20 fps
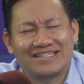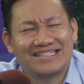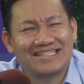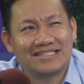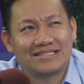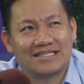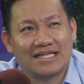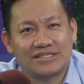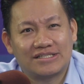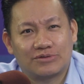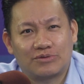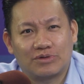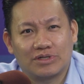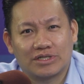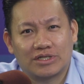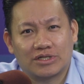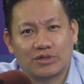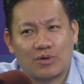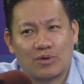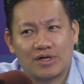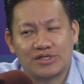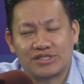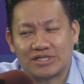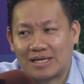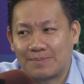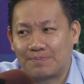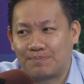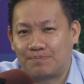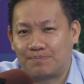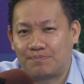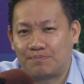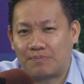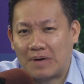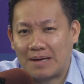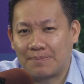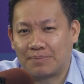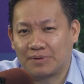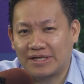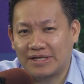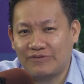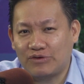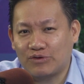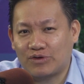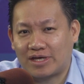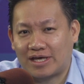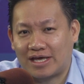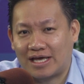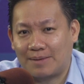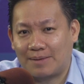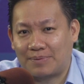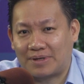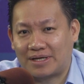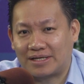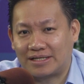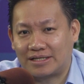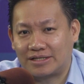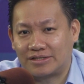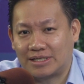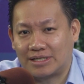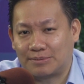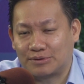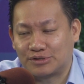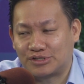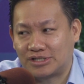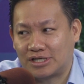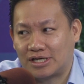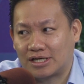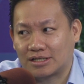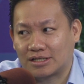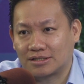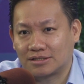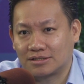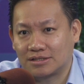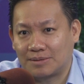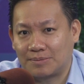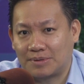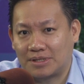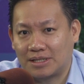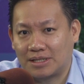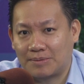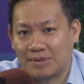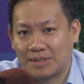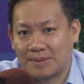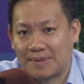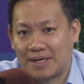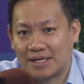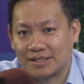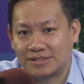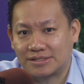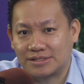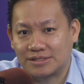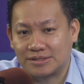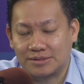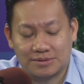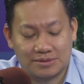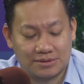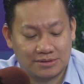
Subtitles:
That's a really good question. I believe you can, but I need to double check. Let me get back to you.